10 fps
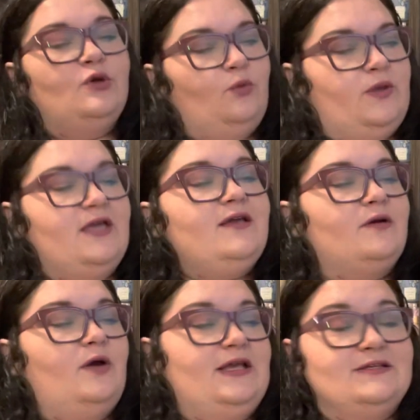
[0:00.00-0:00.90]
week
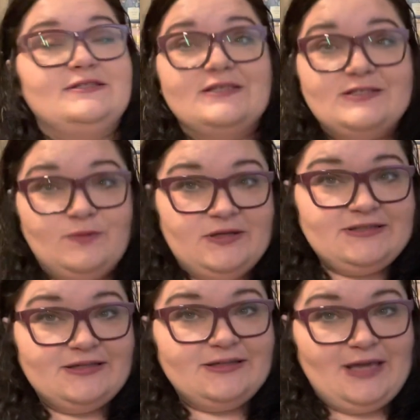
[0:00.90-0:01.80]
is
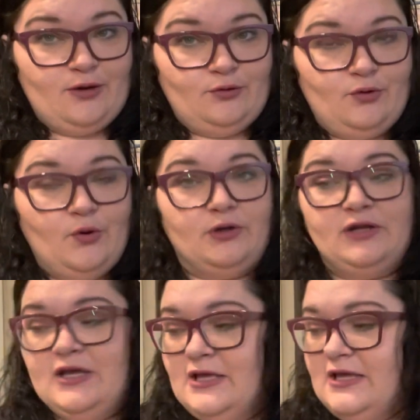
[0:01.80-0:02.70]
sweet kettle
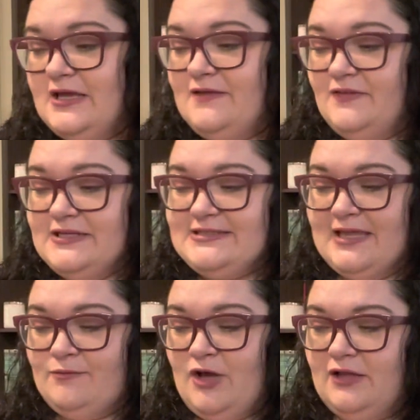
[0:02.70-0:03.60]
corn in the
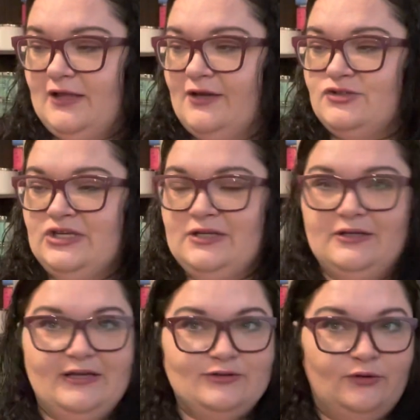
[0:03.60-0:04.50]
same collection,
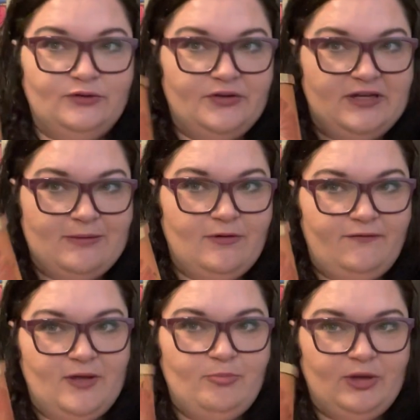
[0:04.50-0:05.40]
and I don't know the name of
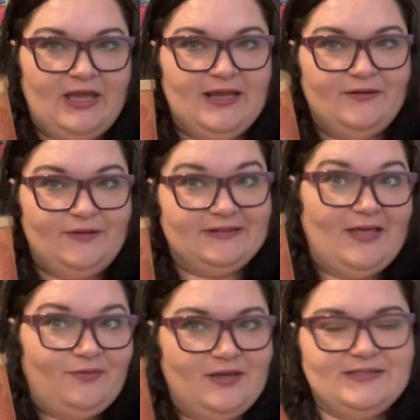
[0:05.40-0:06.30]
it, but kind of like
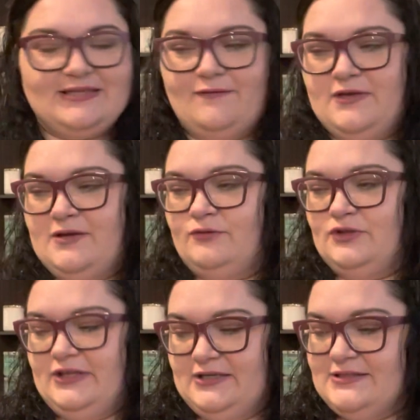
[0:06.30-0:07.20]
that Thanksgiving
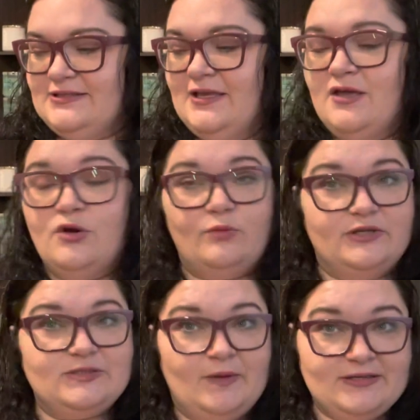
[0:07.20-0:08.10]
release
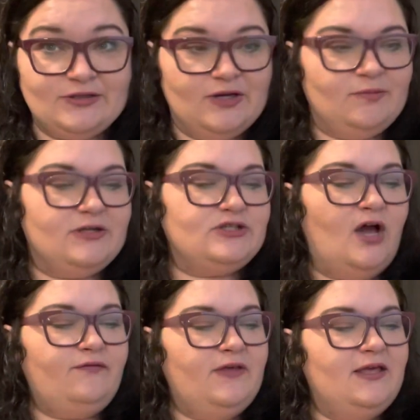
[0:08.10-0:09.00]
with spiced cranberry
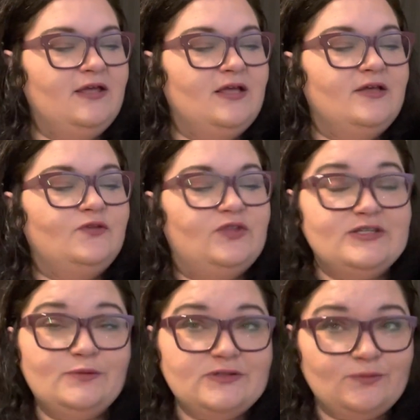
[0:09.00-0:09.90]
toffee.
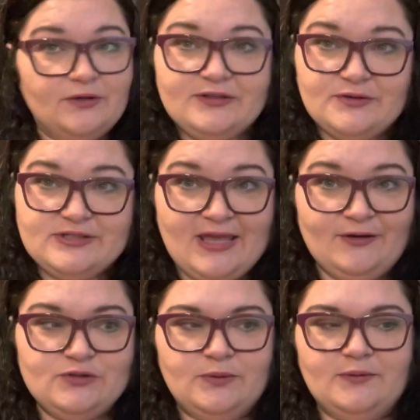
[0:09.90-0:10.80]
This was one of those
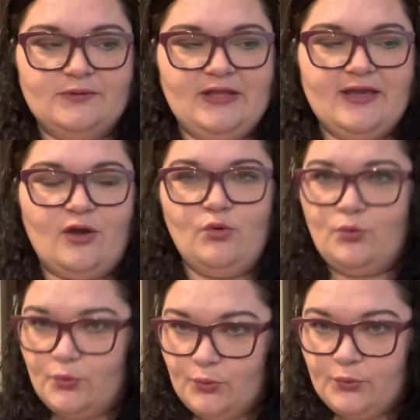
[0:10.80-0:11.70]
candles we were like,
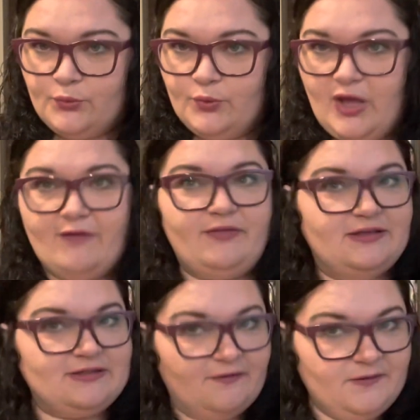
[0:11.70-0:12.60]
ooh, have they
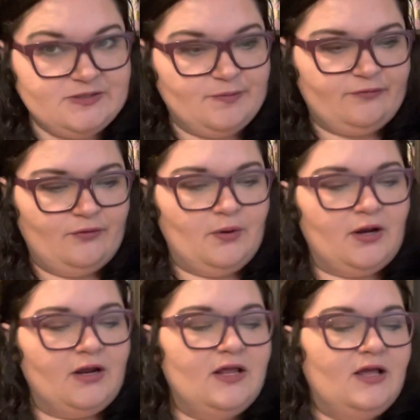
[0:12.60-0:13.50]
done this
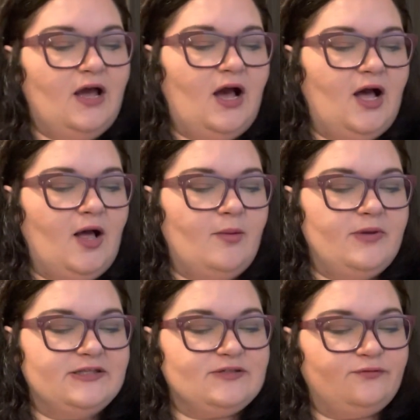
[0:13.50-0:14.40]
before? Um,
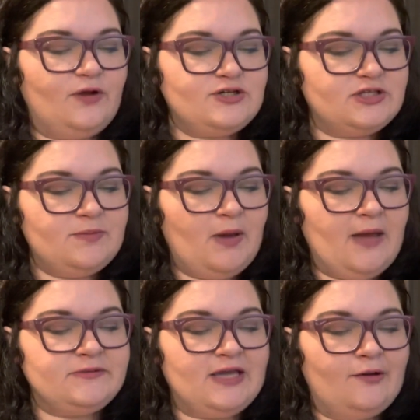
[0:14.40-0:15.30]
it's freshly
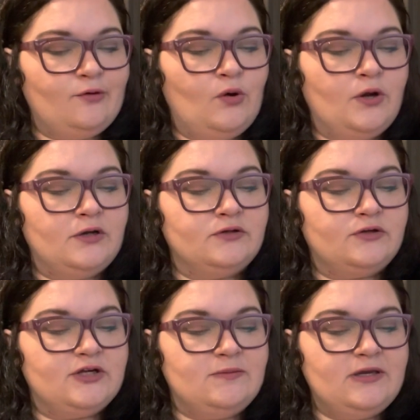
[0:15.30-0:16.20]
popped kettle corn,
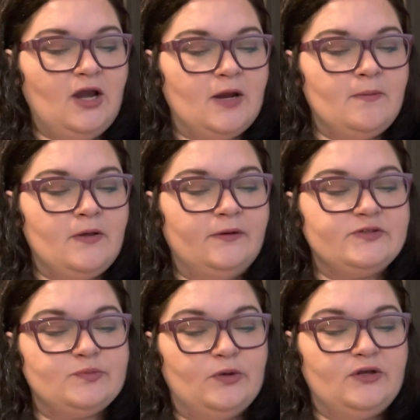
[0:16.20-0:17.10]
creamy caramel,
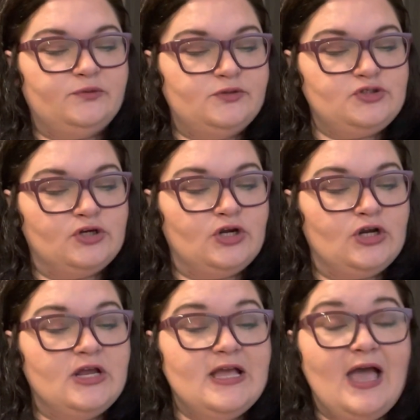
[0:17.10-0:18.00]
sprinkled with
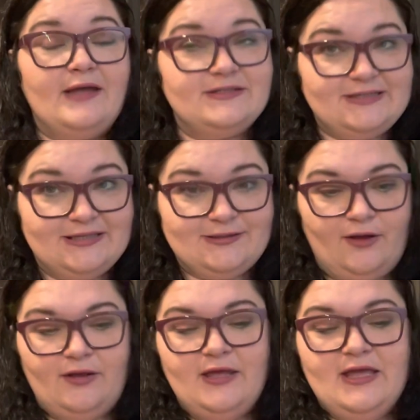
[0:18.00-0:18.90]
sugar and sea
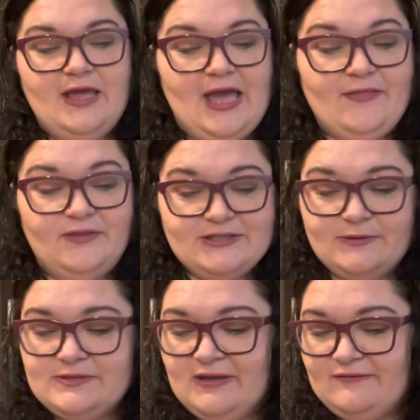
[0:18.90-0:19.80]
salt. And this
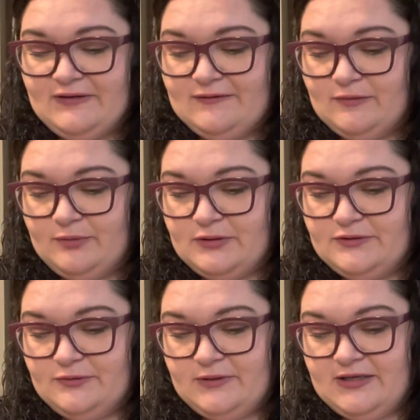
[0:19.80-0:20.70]
was my favorite burn of
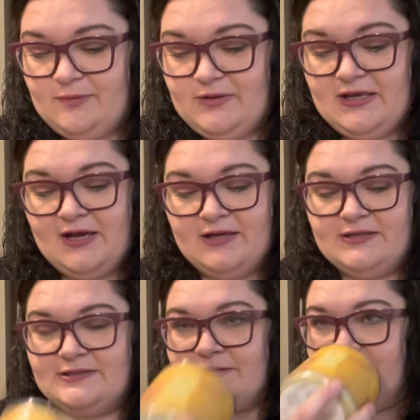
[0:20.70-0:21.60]
the week
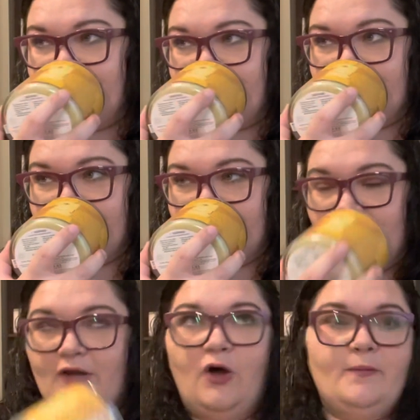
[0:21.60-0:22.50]
because
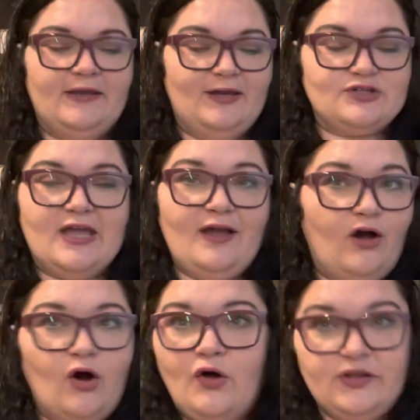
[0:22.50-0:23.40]
Oh my gosh, I
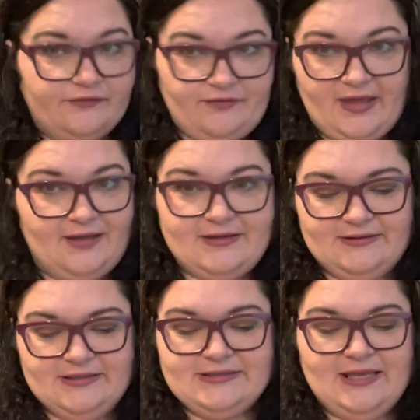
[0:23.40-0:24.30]
got all of that in
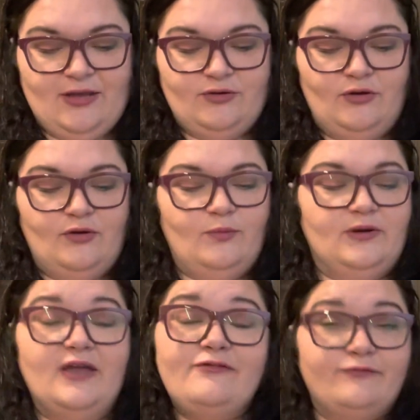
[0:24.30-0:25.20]
this candle.
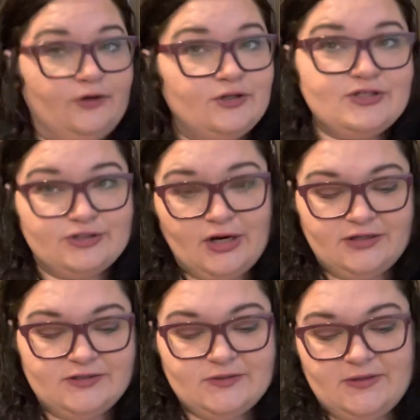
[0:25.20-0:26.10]
When I first
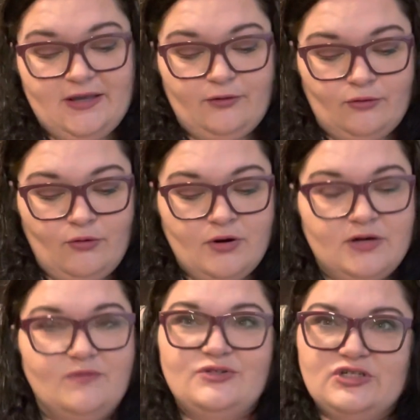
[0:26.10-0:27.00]
started Sweet Kettle Corn,
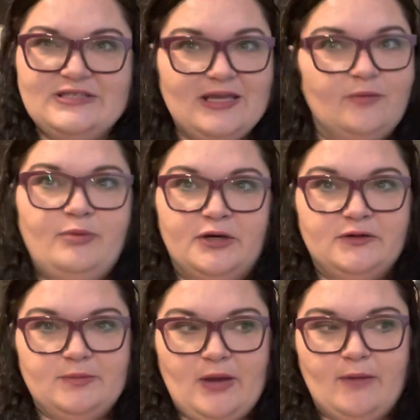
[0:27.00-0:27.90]
it was just like a
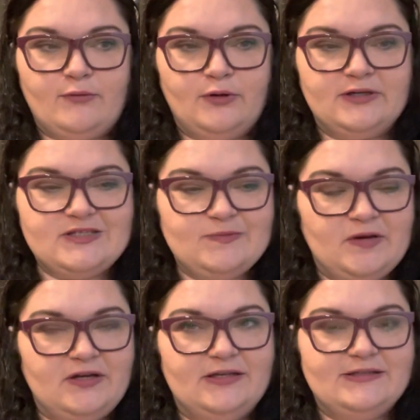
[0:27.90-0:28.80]
buttery popcorn
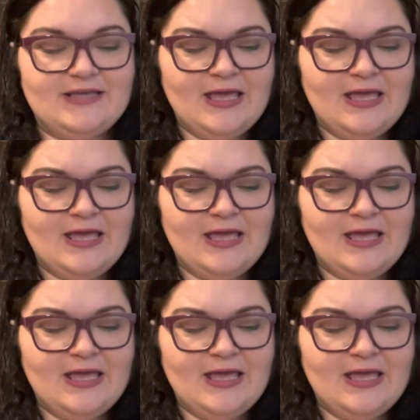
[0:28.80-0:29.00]
experience.